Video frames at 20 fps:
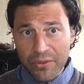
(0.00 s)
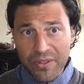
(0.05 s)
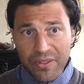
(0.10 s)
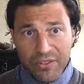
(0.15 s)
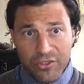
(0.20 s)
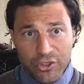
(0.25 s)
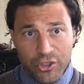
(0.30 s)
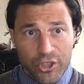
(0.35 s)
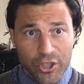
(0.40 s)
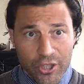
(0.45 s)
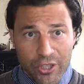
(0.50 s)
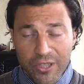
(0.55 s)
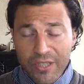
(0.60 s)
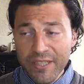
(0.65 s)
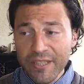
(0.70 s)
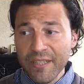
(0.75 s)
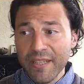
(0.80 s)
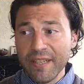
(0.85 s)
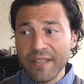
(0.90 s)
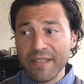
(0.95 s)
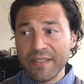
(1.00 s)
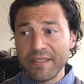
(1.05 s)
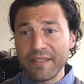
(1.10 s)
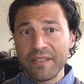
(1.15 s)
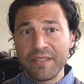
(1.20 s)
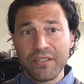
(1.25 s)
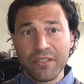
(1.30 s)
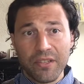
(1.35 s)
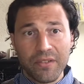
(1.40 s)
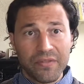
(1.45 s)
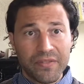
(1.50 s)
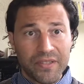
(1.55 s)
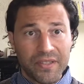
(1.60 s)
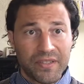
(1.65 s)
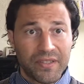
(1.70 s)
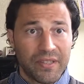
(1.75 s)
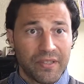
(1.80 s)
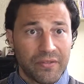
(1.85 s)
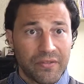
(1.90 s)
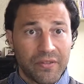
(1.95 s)
the journaling and let this stuff
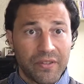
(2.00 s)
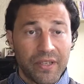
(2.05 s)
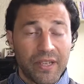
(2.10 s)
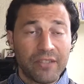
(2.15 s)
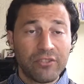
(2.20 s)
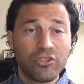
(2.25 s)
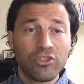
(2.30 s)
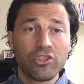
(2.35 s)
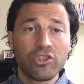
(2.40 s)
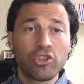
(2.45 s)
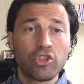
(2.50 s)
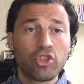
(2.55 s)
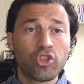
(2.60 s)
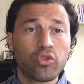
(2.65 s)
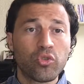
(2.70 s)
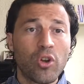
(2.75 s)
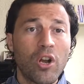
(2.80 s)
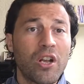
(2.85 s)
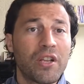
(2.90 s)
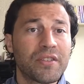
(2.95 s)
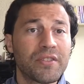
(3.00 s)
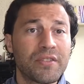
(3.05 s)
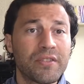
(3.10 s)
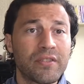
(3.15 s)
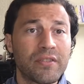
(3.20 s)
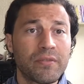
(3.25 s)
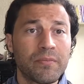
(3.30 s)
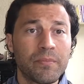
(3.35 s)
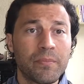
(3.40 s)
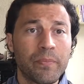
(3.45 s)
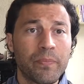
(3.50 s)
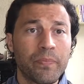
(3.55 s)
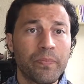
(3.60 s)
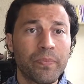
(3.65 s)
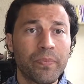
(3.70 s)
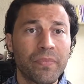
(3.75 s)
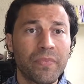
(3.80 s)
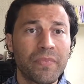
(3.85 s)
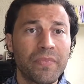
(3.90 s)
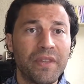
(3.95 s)
sift and just trust
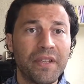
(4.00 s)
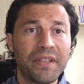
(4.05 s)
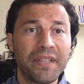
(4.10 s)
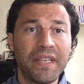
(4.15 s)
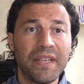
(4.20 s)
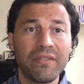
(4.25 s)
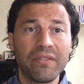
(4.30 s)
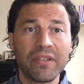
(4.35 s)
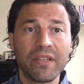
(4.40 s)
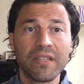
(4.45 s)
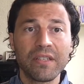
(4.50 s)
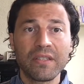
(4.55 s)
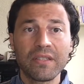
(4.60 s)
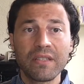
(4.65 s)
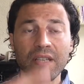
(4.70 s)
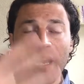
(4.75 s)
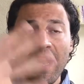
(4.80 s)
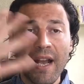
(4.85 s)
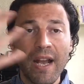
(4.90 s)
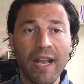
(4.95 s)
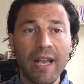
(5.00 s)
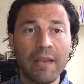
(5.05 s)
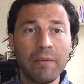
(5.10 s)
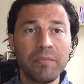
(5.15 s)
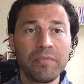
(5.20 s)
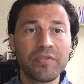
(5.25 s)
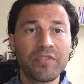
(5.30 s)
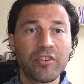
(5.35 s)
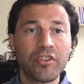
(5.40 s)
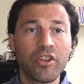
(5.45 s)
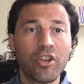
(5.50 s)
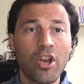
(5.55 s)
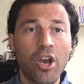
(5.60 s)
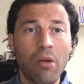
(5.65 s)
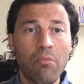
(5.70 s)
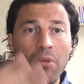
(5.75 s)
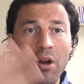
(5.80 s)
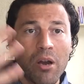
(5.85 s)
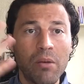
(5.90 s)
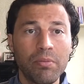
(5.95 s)
that giving it time to
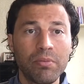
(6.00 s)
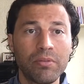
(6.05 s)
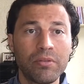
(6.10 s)
come up